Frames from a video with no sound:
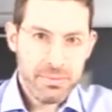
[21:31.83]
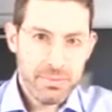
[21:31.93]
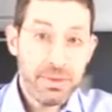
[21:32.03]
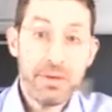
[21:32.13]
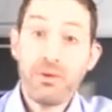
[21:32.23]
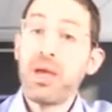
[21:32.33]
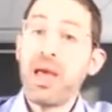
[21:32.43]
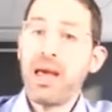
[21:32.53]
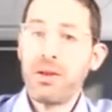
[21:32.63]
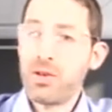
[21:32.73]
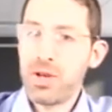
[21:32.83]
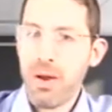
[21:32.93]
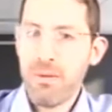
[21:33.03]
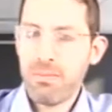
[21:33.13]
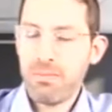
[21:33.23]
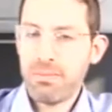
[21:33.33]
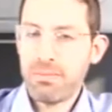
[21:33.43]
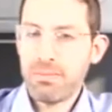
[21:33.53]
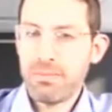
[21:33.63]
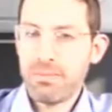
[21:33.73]
But if you can share,
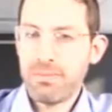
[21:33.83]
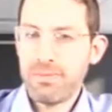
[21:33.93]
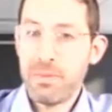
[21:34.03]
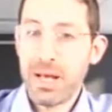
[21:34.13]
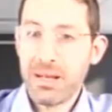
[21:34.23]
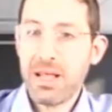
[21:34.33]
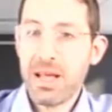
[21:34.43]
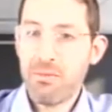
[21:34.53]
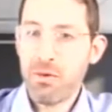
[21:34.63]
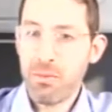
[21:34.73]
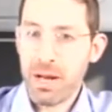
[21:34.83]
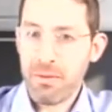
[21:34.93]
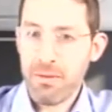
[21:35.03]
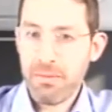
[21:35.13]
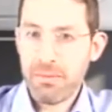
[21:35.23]
it makes life more meaningful.